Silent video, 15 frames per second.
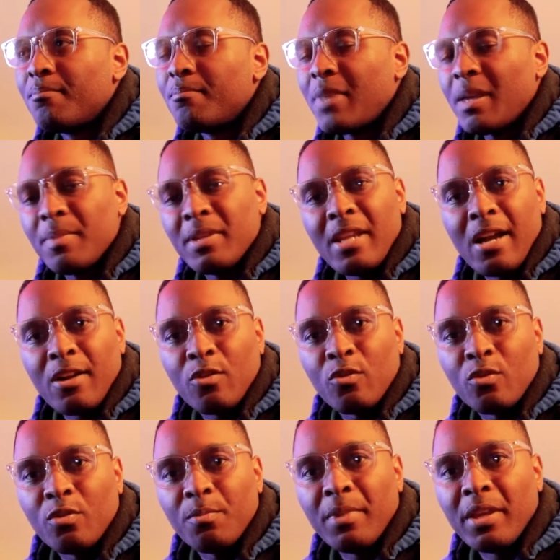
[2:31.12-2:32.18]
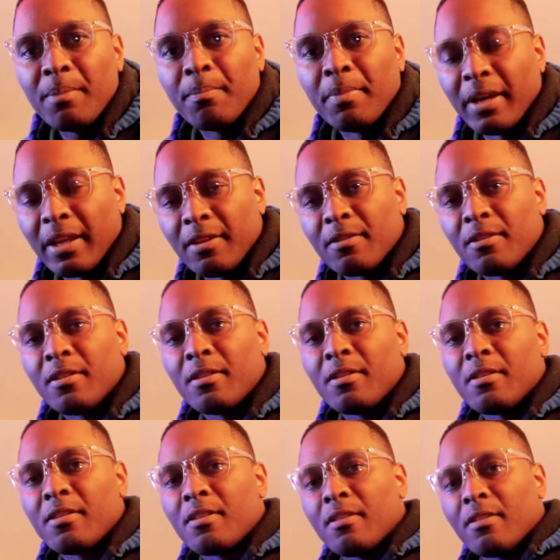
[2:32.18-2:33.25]
Maybe not Google Meet, but
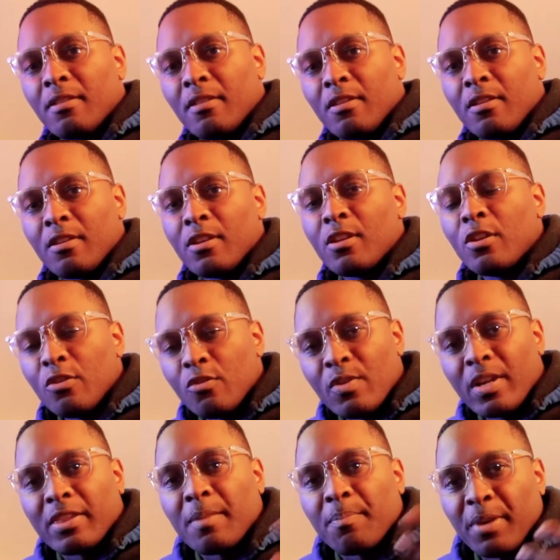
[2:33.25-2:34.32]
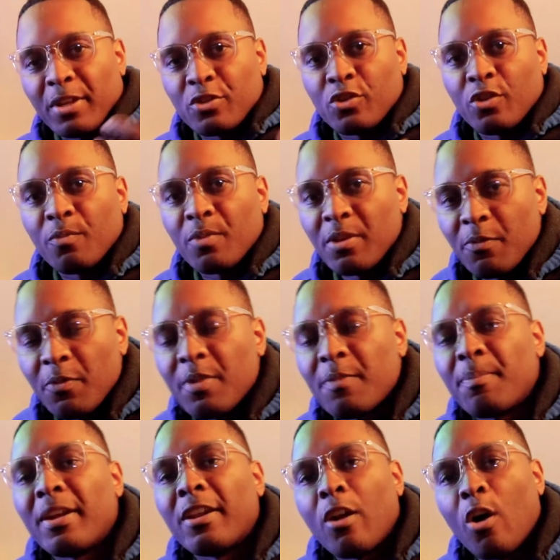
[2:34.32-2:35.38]
you get the picture.
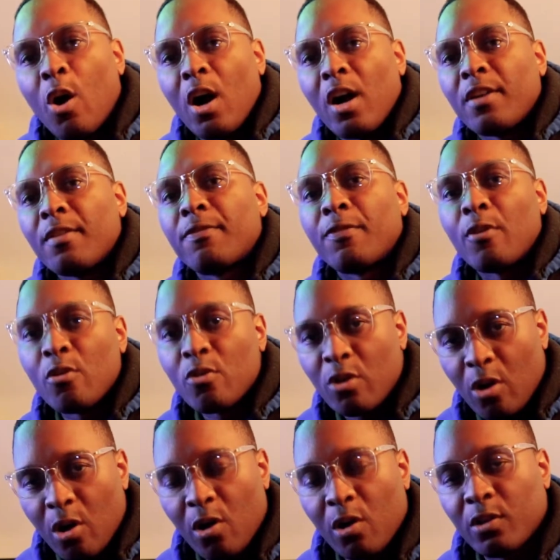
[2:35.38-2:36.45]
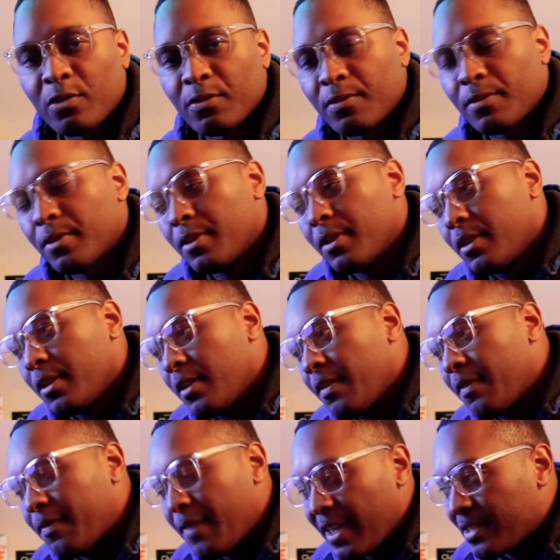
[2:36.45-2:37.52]
We've been on phone calls,
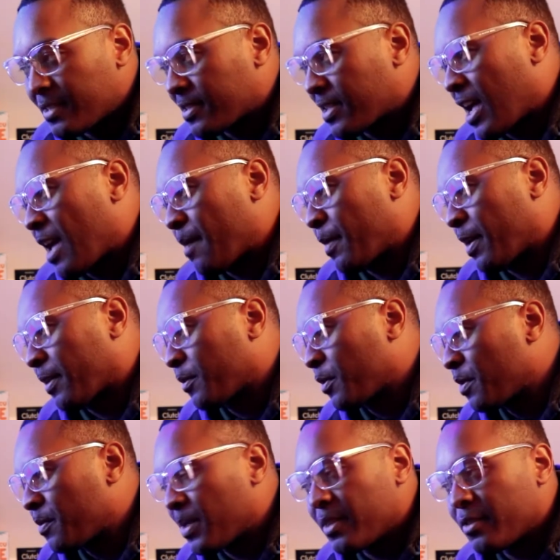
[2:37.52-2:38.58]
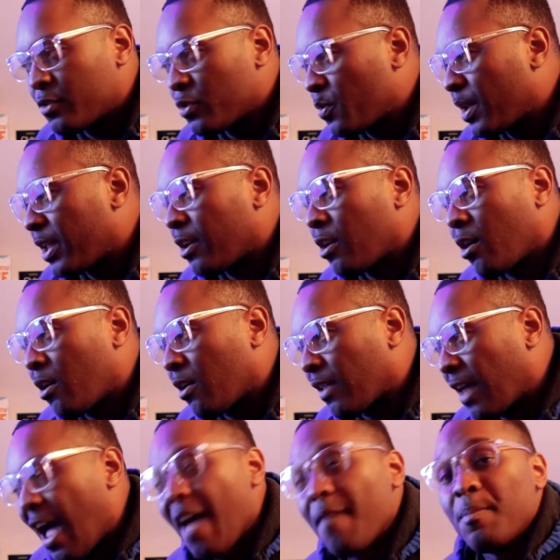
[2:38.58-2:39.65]
FaceTiming. We've been doing it all.
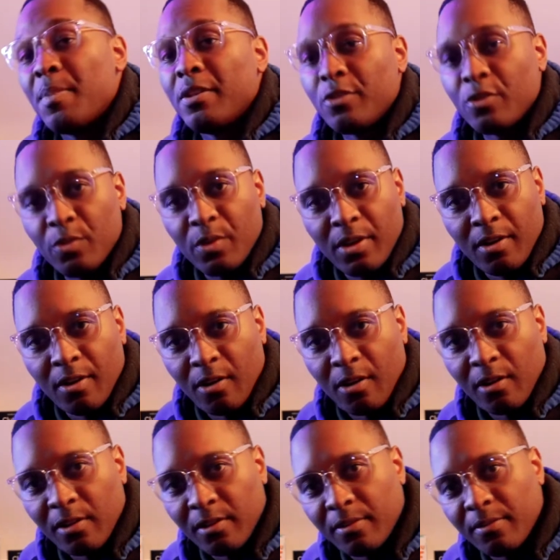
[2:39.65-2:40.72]
I've been doing it all.